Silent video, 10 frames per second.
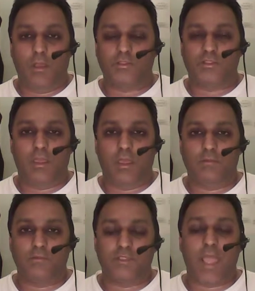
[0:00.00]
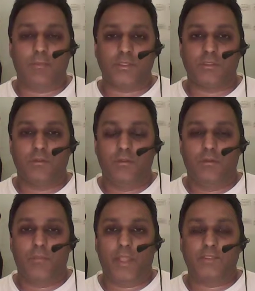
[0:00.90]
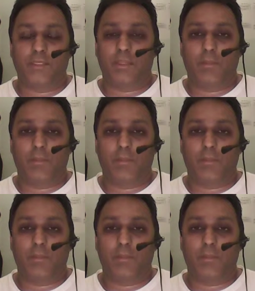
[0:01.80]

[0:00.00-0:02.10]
steps? Basically,